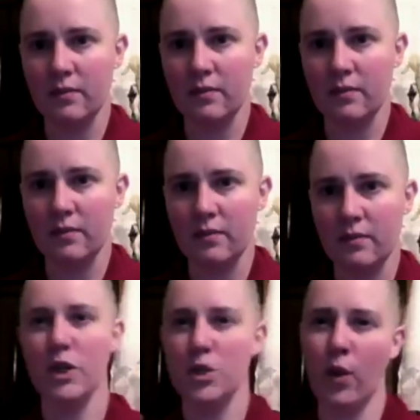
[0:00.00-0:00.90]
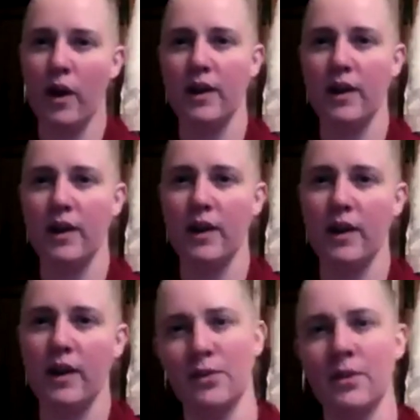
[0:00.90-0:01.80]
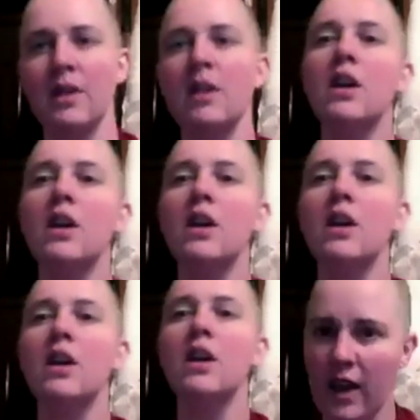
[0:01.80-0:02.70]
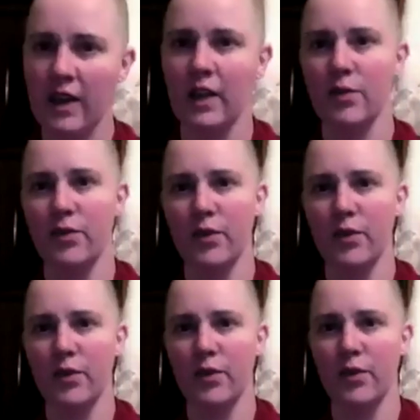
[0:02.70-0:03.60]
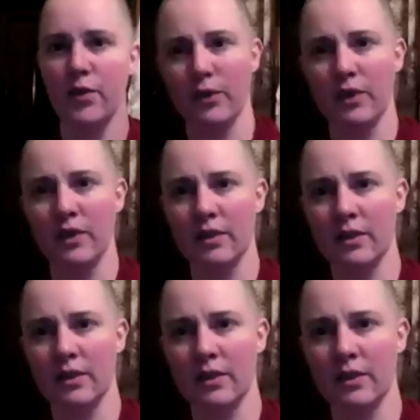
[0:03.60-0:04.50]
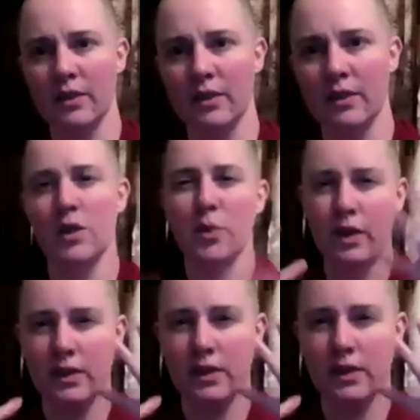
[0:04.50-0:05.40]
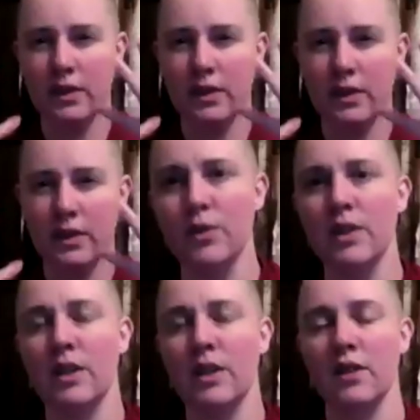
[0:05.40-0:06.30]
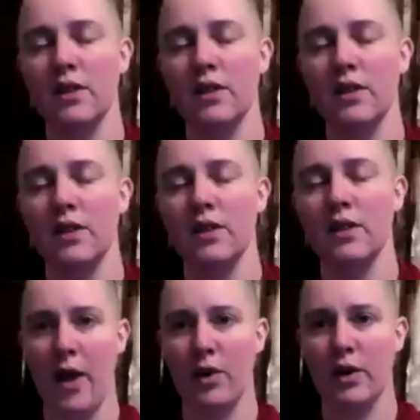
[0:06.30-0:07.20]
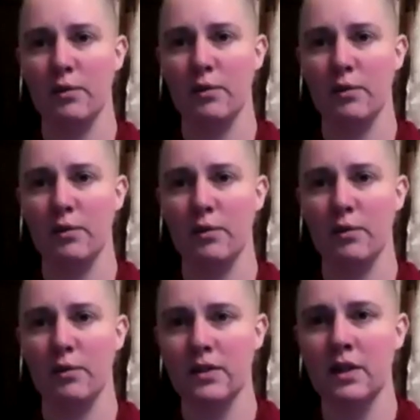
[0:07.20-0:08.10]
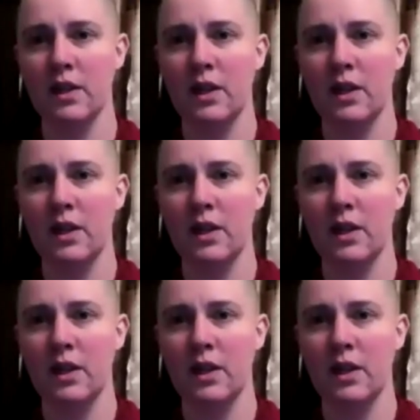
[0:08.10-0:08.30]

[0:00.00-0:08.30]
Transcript: Yeah, which one is kind of fading from view? Which one is kind of losing strength and power in my focus?